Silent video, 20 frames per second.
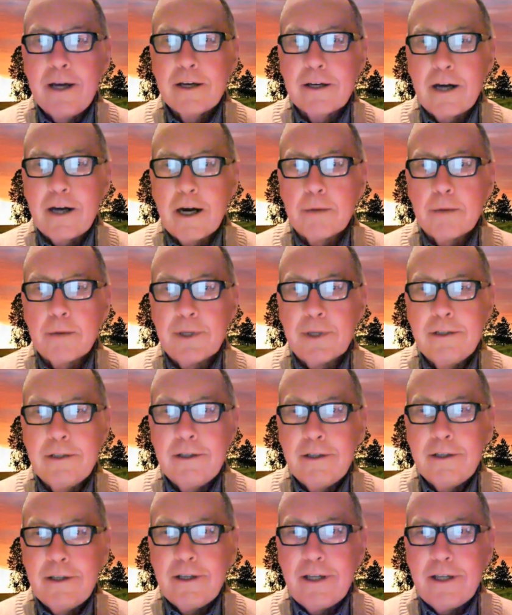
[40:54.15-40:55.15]
carbon
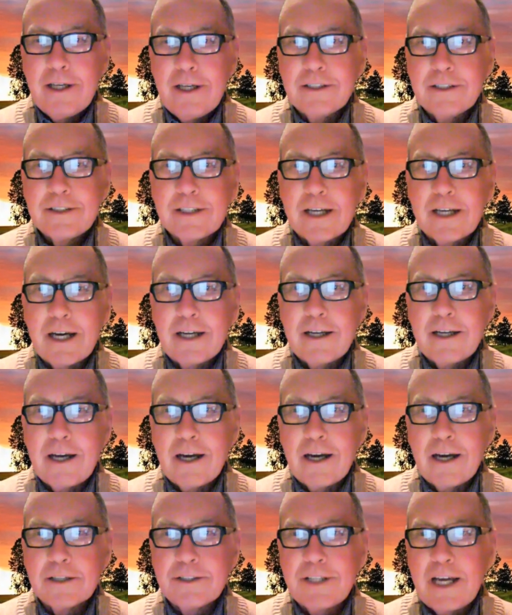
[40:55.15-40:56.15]
inside
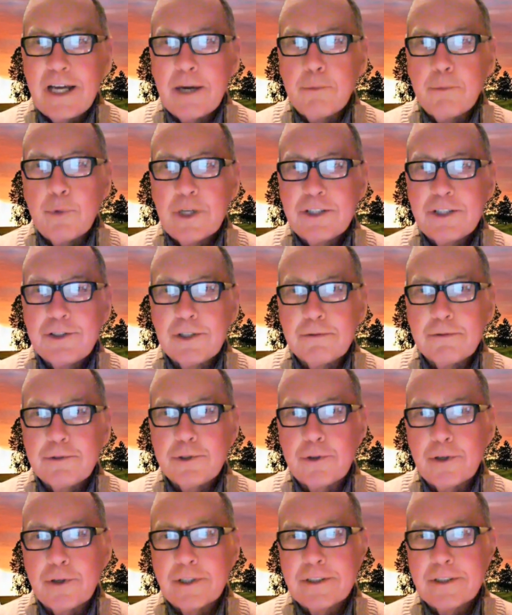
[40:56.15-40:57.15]
a sandwich of
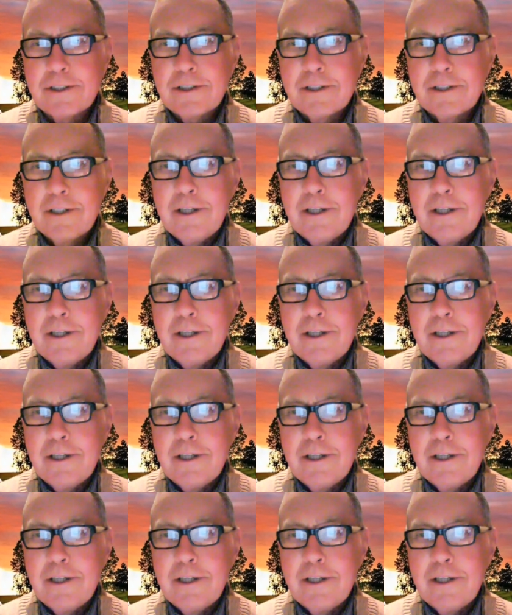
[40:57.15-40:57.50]
sorts.